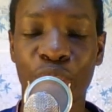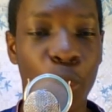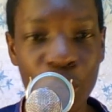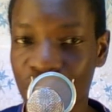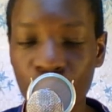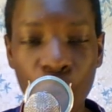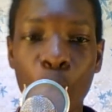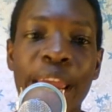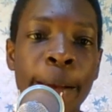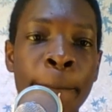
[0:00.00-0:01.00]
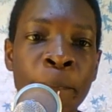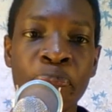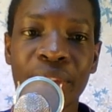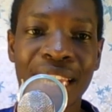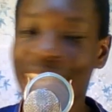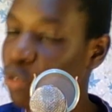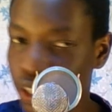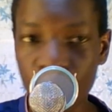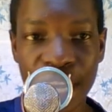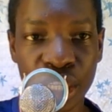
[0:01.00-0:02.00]
There is no way, there is
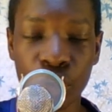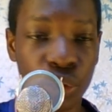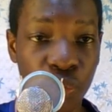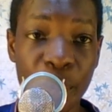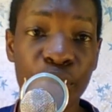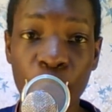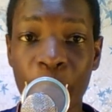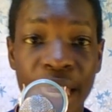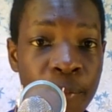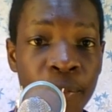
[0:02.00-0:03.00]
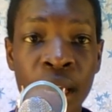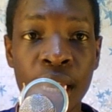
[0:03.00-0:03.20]
no excuse for me dropping him.